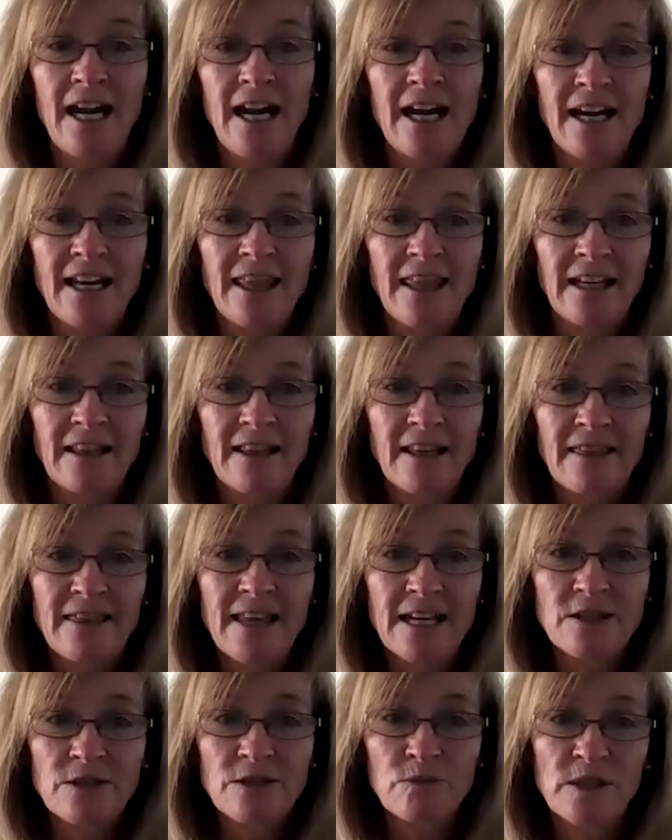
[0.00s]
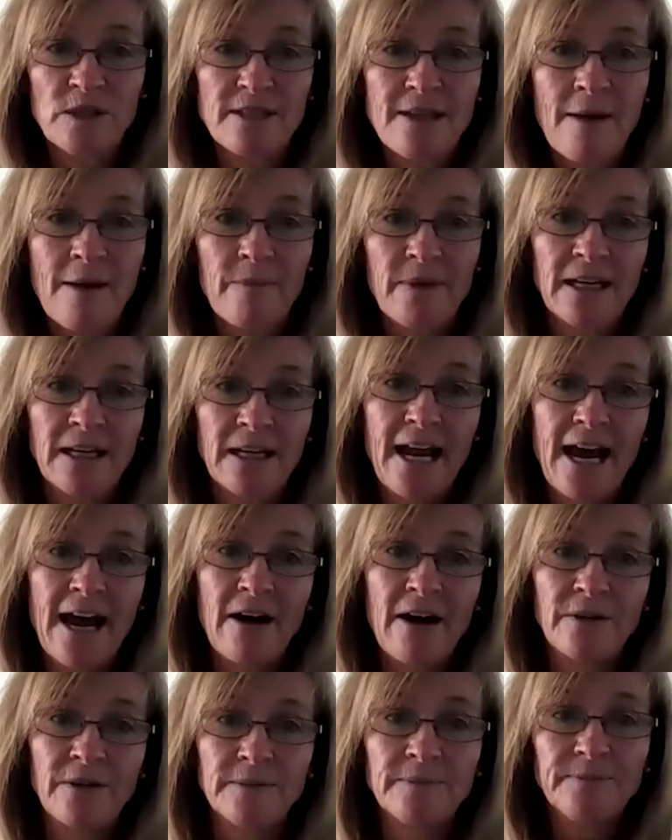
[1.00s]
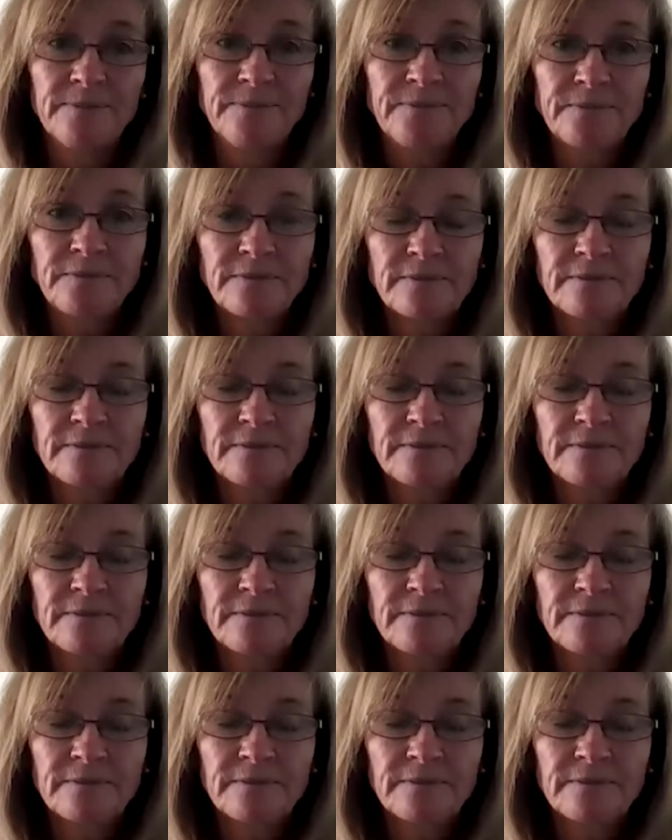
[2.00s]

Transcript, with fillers: And I think that that's what's happening now. Of